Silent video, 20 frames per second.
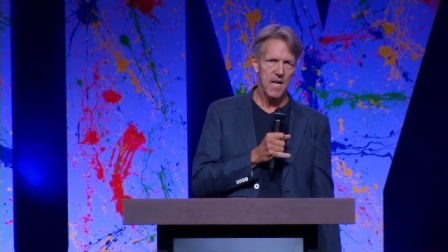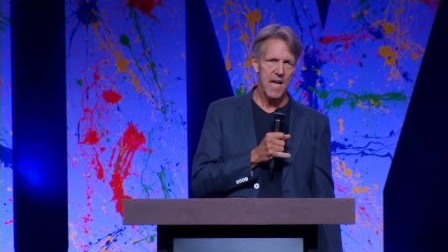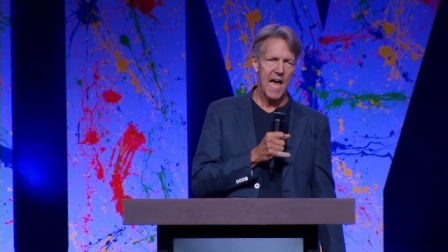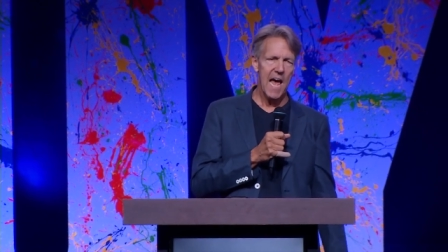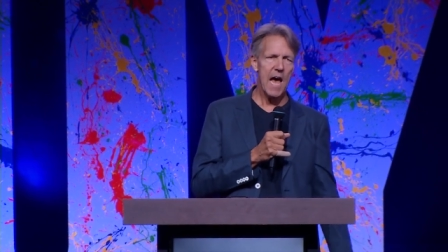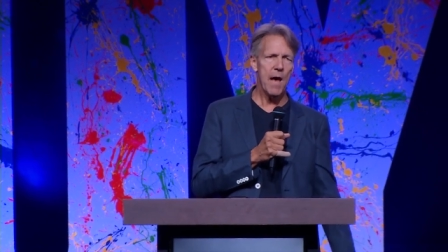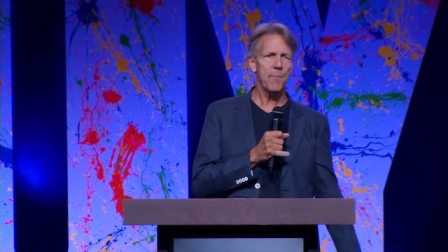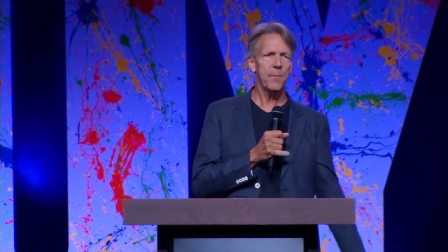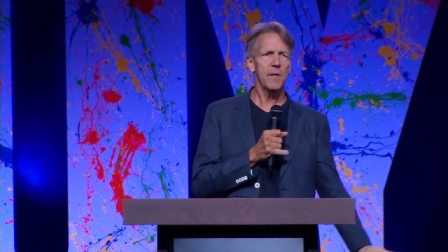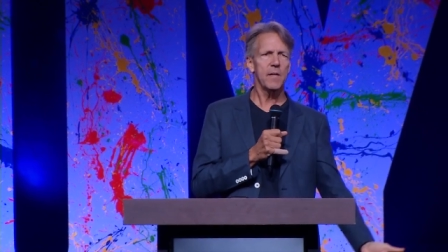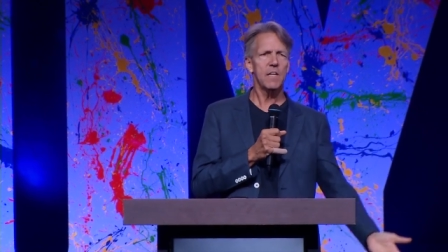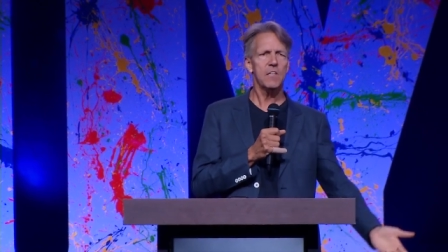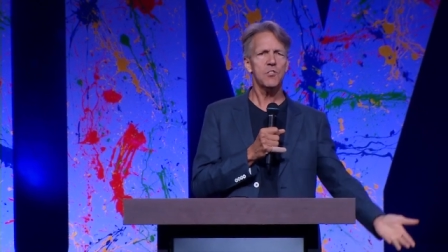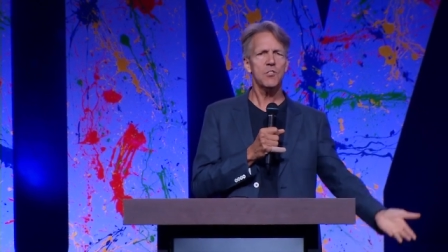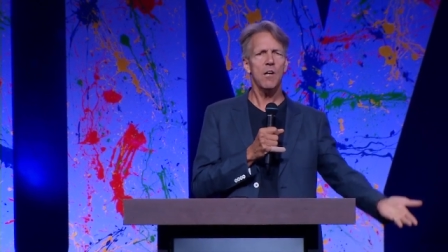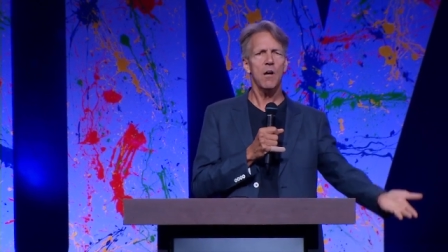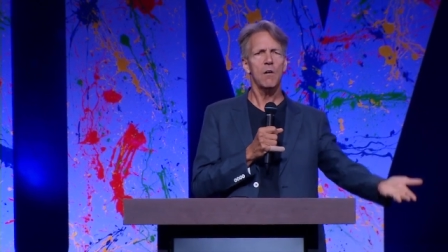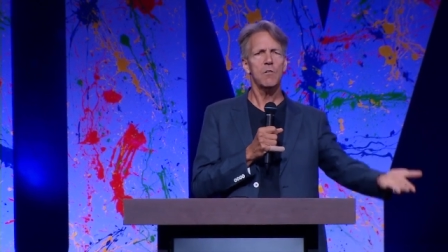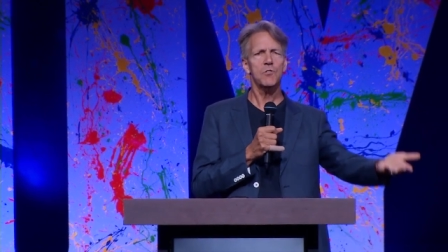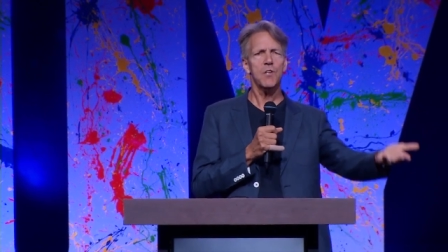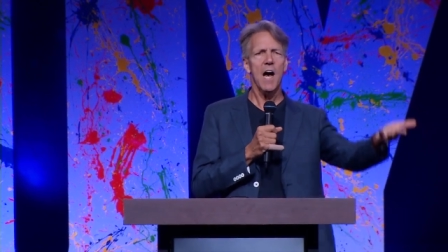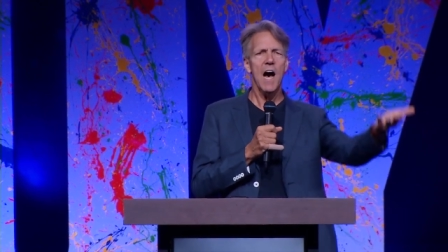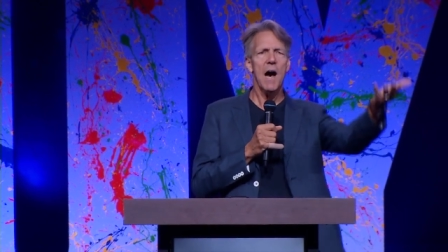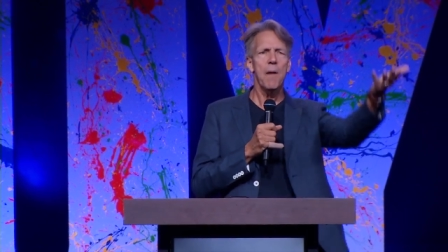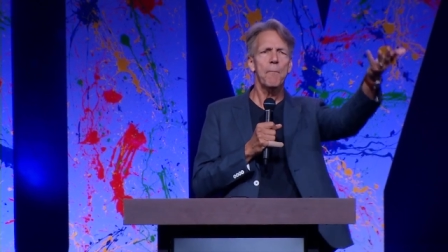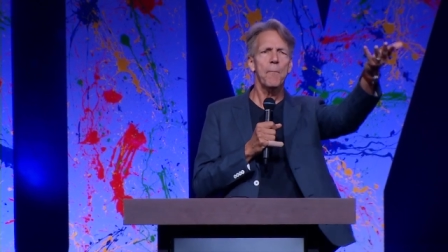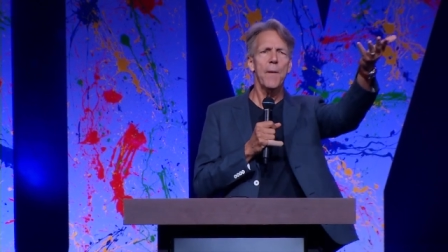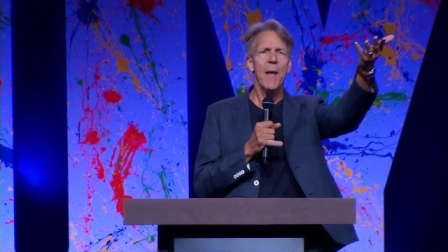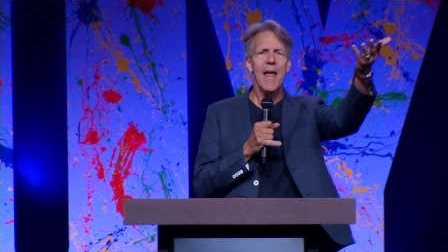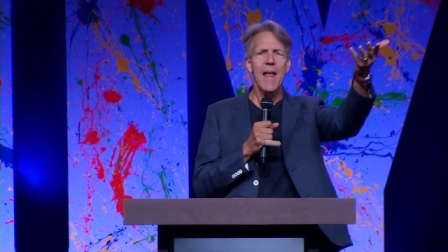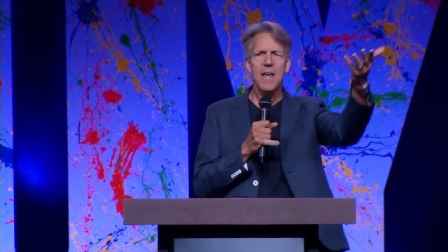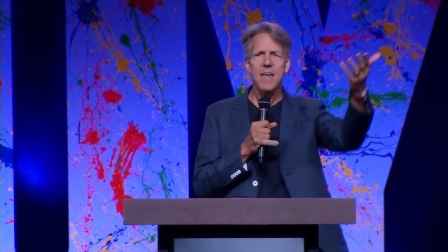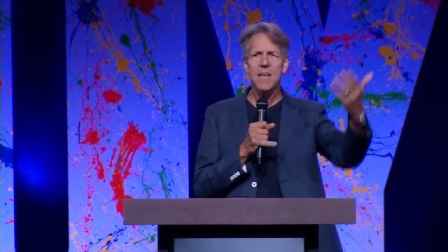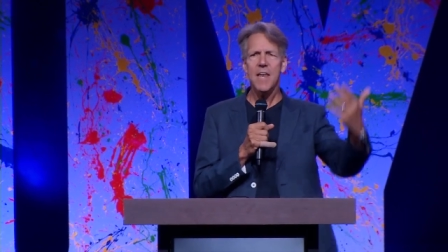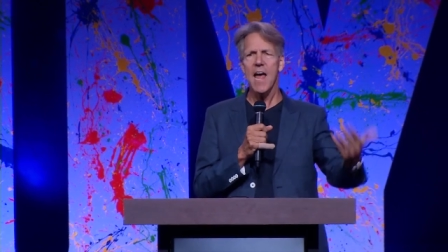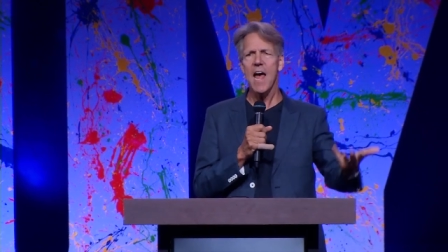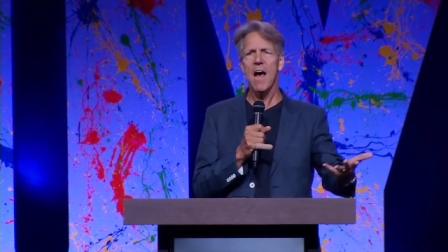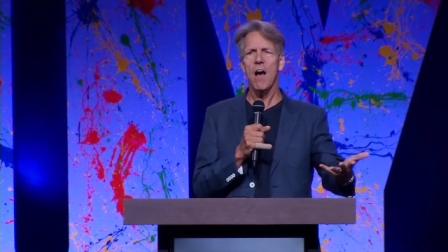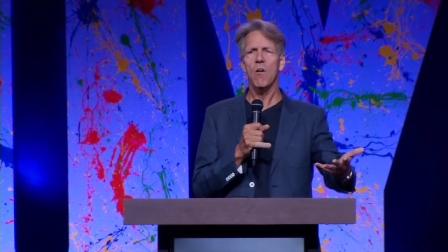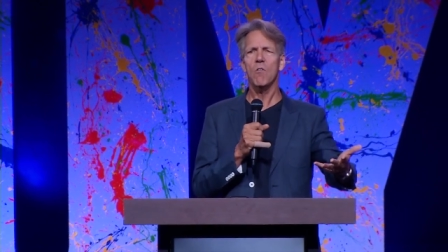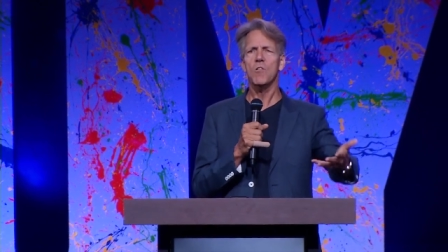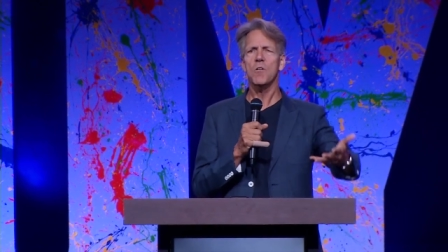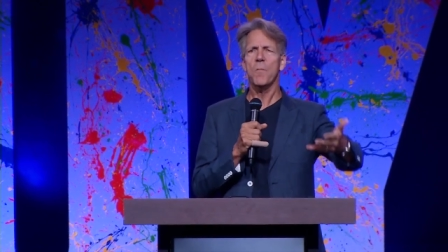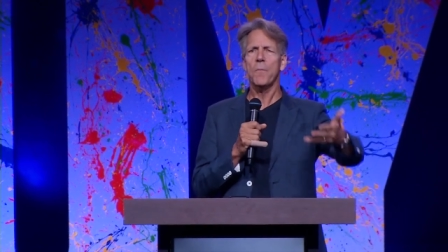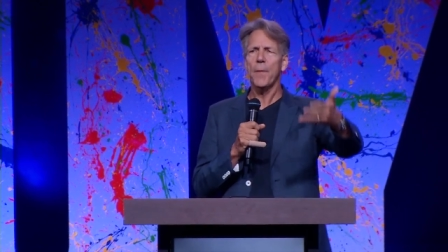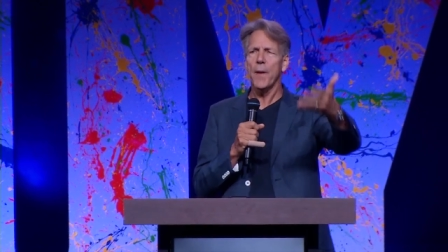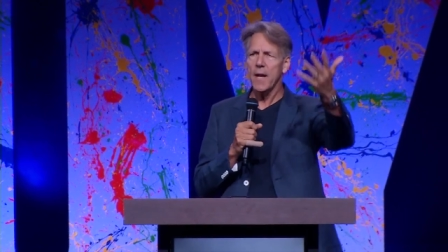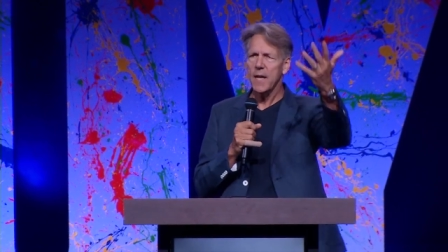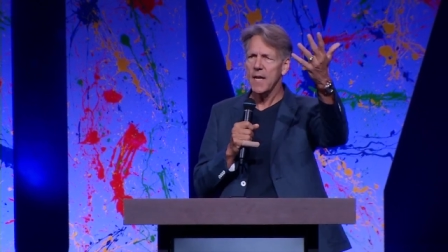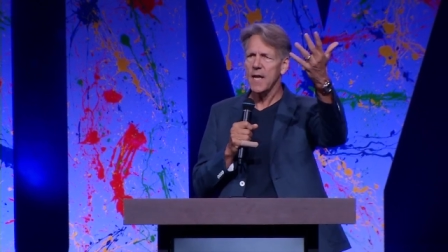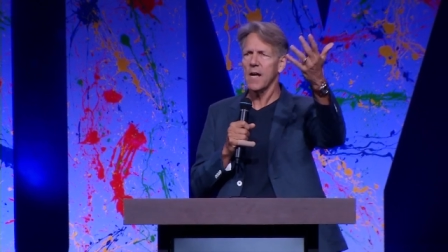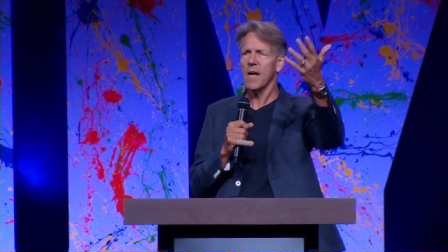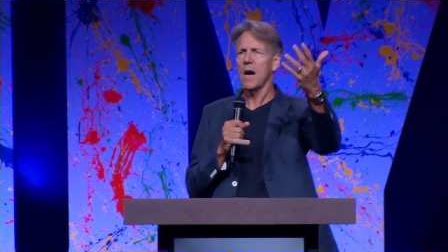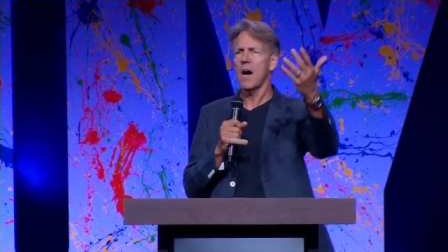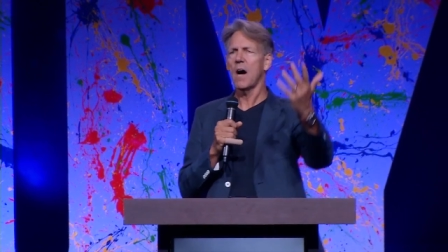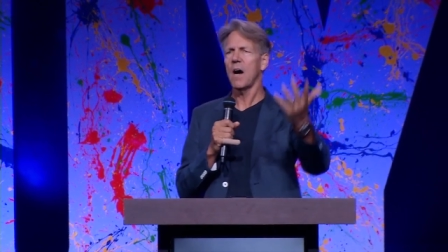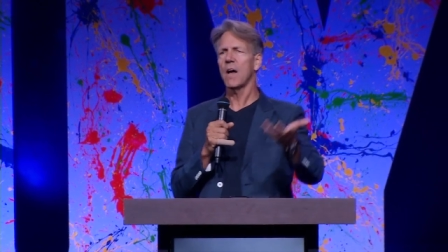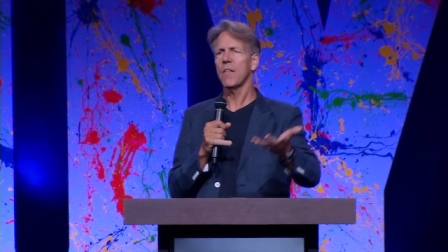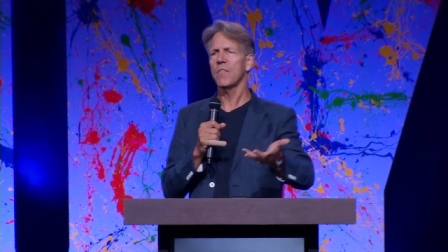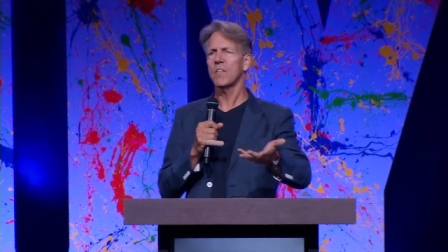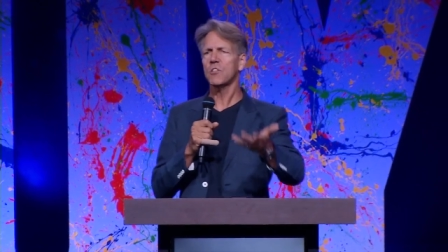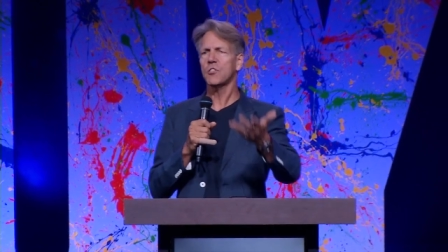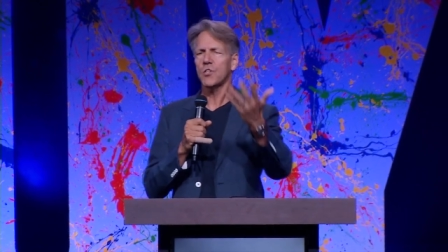Happiness goes up and down depending on the